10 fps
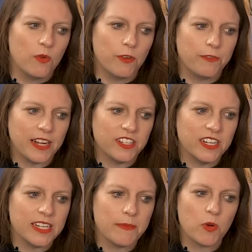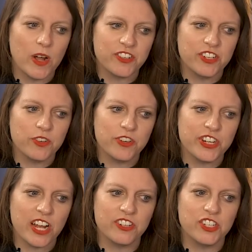Reflect on a time you questioned or
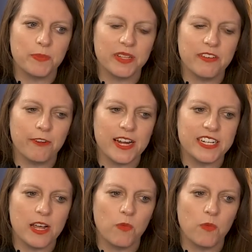challenged a belief or idea.